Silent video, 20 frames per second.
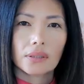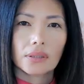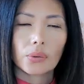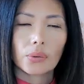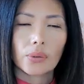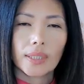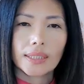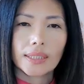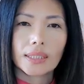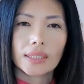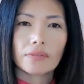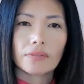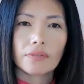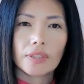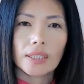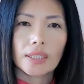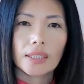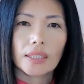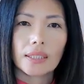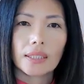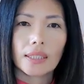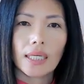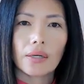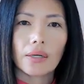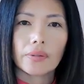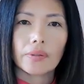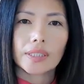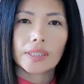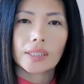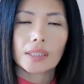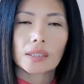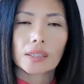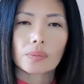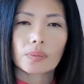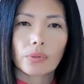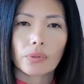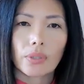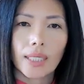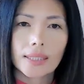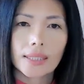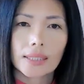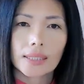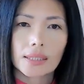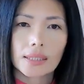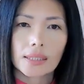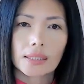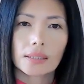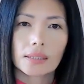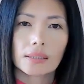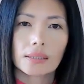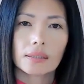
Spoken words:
creativity and how it's expressed,